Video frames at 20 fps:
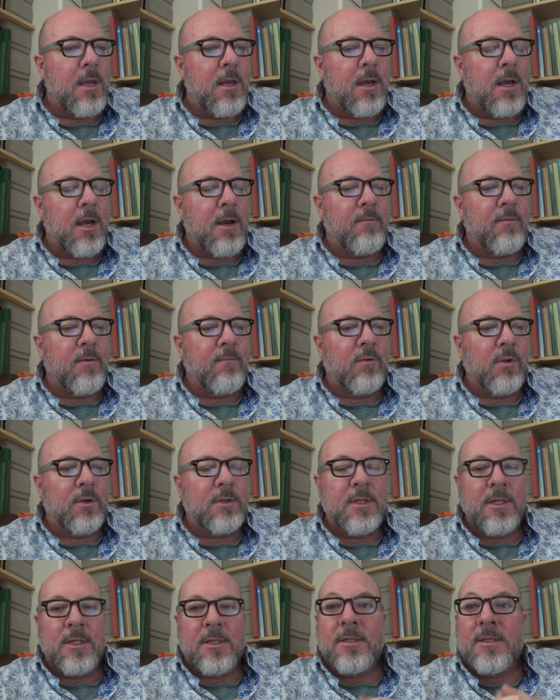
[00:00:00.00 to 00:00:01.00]
Uh, we've
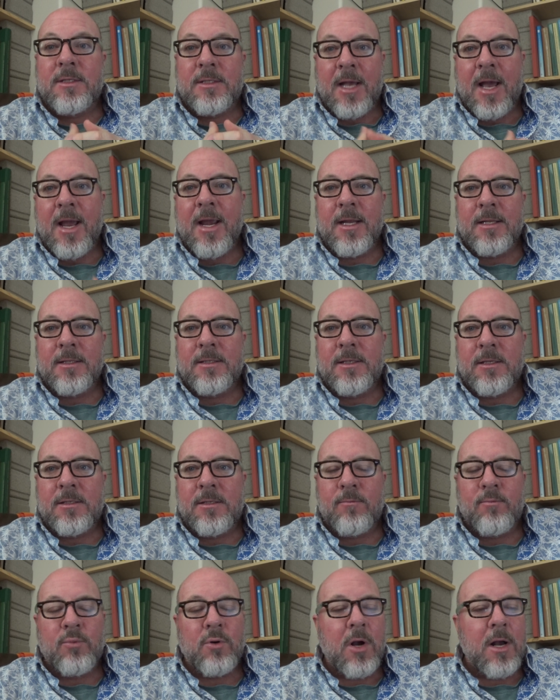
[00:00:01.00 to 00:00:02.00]
looked at science
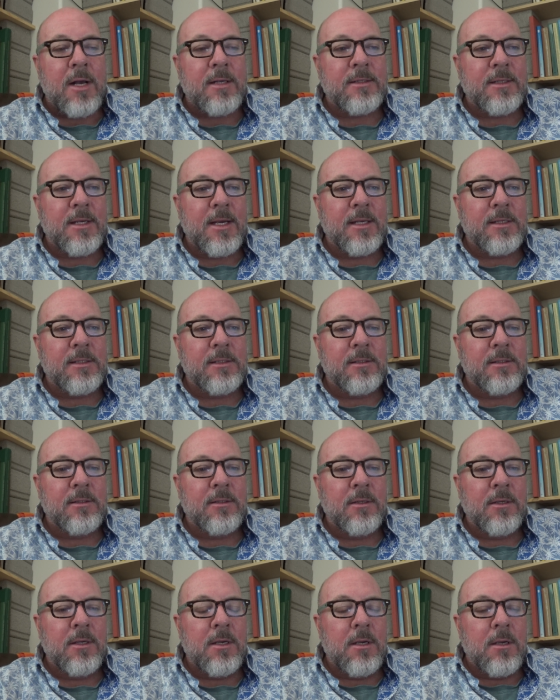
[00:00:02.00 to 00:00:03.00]
as a
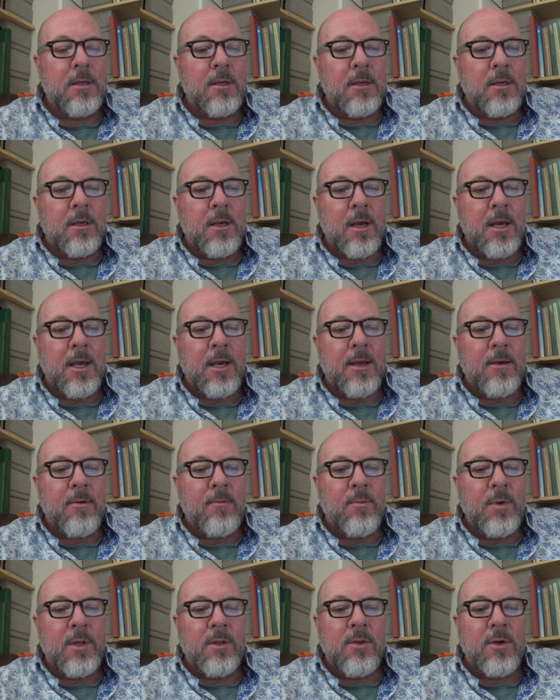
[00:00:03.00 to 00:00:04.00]
process. Uh,
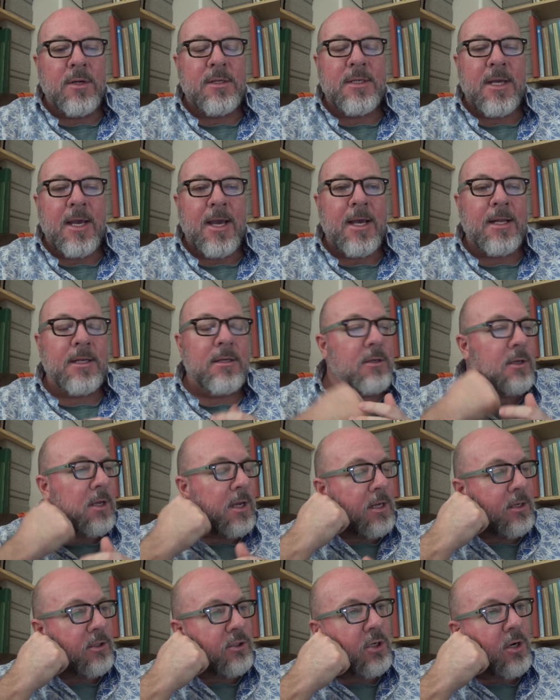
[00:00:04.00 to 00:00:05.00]
we looked at
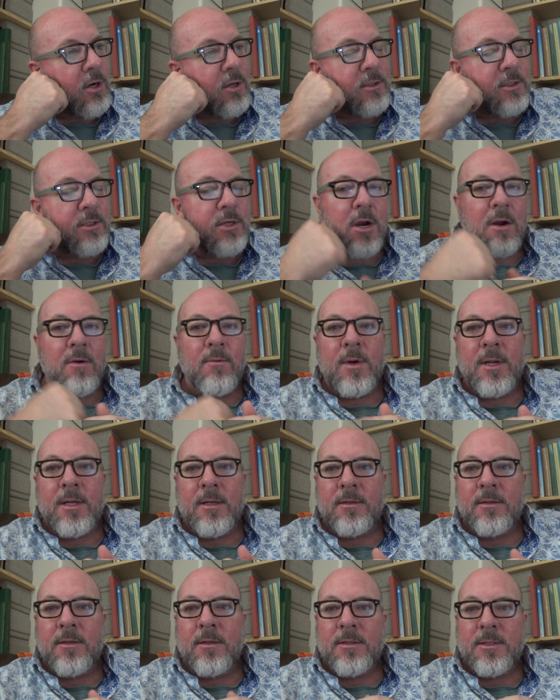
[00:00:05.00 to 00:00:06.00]
uh, Charles
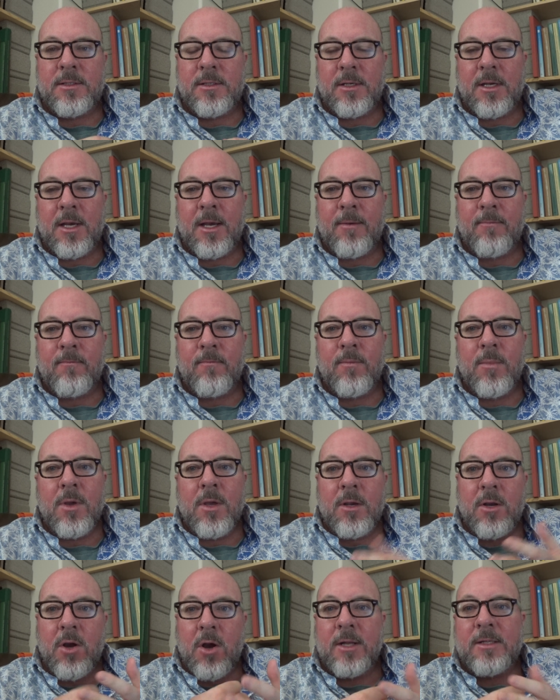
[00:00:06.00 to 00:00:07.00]
Darwin's um,
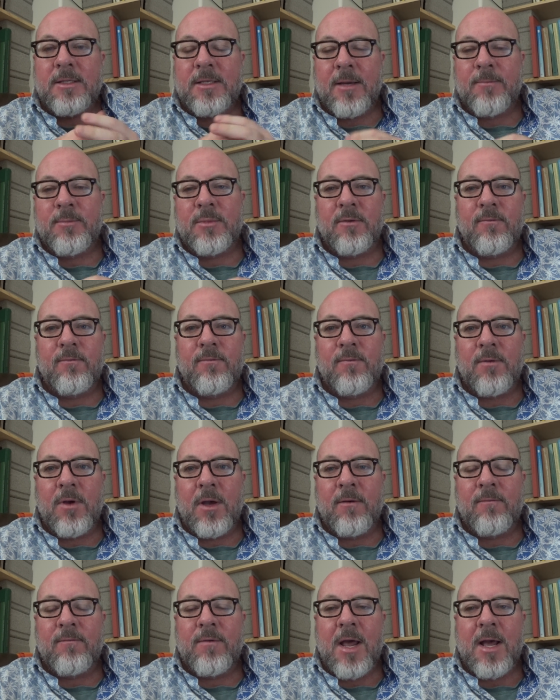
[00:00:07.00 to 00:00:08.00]
concept of,
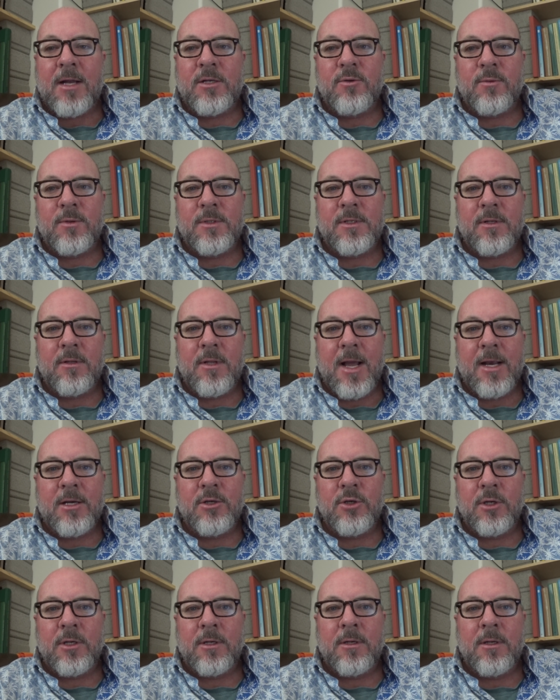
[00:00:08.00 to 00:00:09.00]
of natural
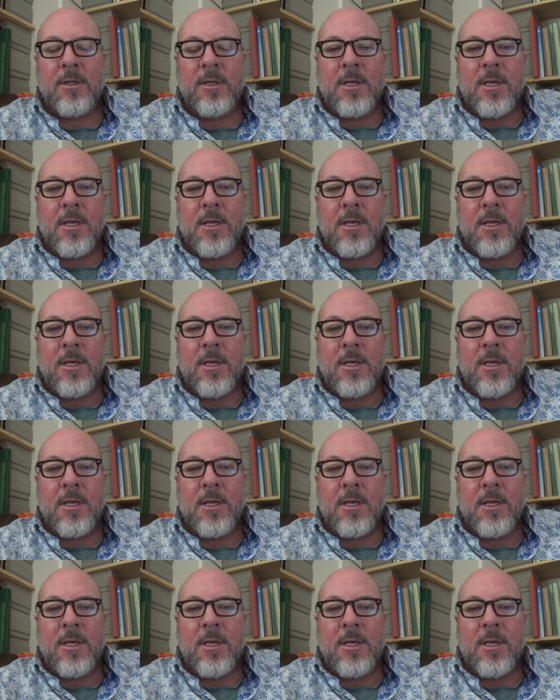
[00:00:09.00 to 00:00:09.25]
selection